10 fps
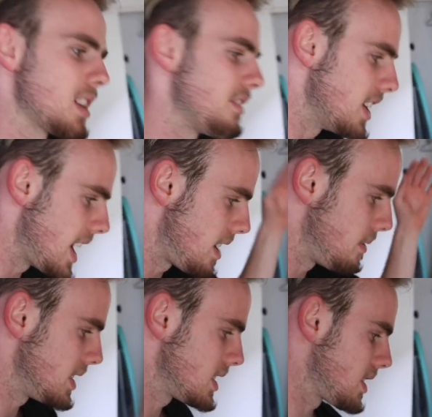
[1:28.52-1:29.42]
So for
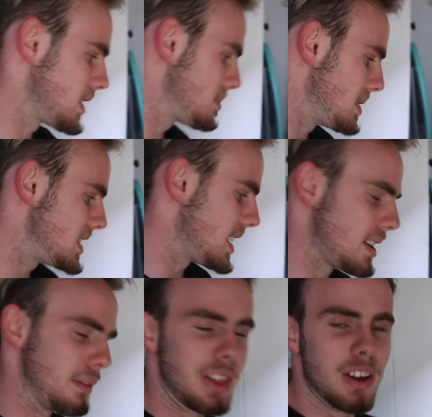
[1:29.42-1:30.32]
now, we're just going to be
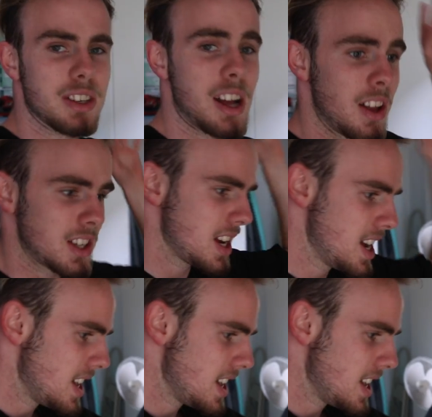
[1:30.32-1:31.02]
sticking with those colors.